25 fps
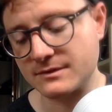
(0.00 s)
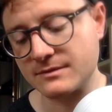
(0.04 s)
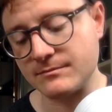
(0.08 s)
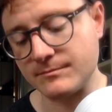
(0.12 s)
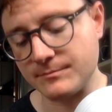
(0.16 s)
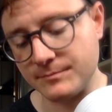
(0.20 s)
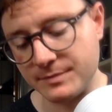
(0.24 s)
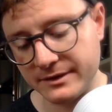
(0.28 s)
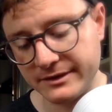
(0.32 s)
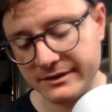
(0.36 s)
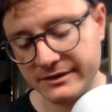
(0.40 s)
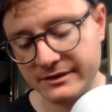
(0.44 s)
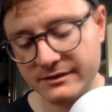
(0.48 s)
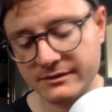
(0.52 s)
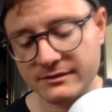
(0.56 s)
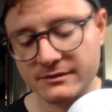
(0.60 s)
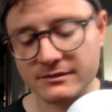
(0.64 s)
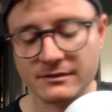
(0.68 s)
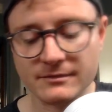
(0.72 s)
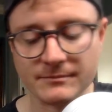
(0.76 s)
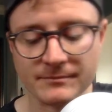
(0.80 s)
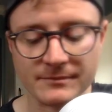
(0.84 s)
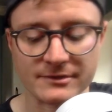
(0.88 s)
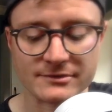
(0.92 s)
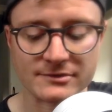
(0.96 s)
B,
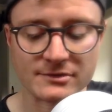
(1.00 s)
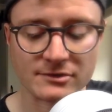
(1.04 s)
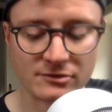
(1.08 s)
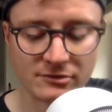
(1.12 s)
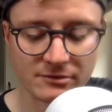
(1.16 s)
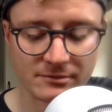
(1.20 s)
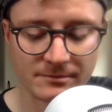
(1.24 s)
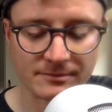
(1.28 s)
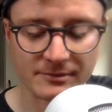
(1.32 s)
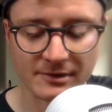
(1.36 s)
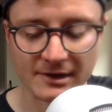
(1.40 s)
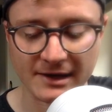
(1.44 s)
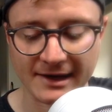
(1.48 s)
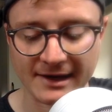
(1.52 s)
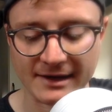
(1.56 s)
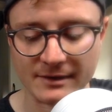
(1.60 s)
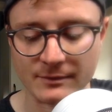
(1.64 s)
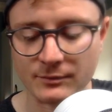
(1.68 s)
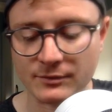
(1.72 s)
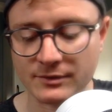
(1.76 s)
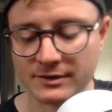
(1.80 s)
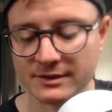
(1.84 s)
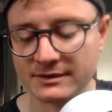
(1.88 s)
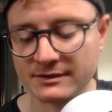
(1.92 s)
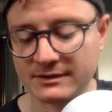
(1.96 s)
Miss
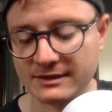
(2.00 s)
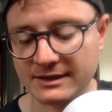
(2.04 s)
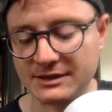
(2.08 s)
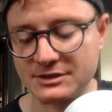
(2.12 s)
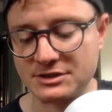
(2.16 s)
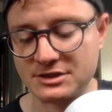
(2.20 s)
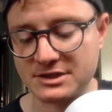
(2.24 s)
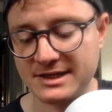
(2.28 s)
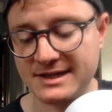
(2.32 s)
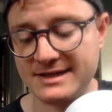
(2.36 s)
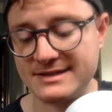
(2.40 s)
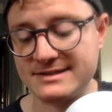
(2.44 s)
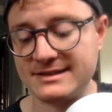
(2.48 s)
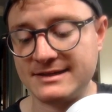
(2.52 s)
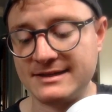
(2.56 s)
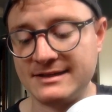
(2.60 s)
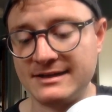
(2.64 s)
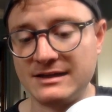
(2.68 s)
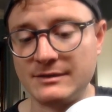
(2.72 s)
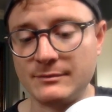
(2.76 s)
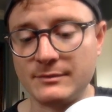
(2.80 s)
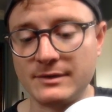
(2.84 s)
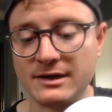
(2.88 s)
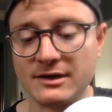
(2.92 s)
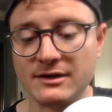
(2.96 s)
Gilbride wouldn't let Chase
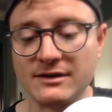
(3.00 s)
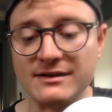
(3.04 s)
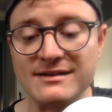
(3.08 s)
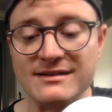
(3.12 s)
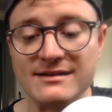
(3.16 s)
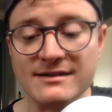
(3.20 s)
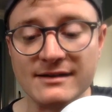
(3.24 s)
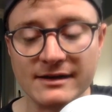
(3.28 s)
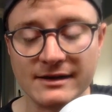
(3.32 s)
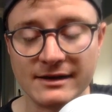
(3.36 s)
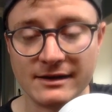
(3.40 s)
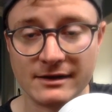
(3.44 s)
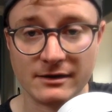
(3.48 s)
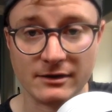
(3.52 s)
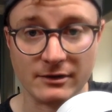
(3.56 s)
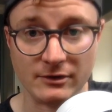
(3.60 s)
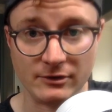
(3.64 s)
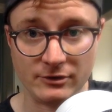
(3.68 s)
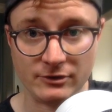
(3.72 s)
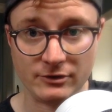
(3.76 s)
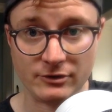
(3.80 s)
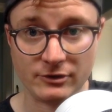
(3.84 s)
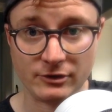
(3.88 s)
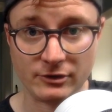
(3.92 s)
anywhere near